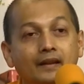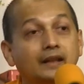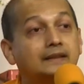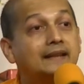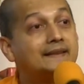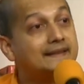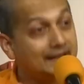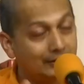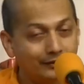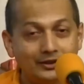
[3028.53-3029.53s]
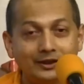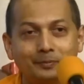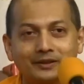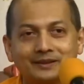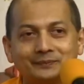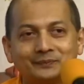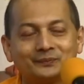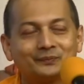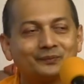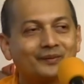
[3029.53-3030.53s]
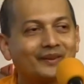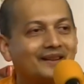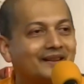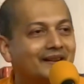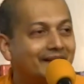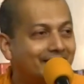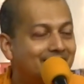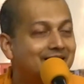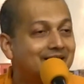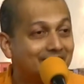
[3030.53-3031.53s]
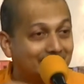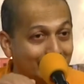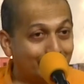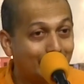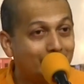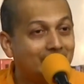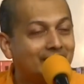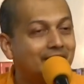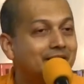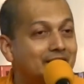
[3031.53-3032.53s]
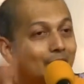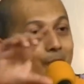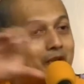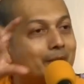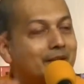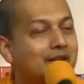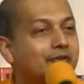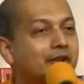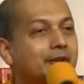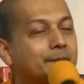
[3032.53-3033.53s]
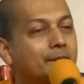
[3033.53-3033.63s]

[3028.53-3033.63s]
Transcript: It gets even deeper. The third level of this ocean metaphor.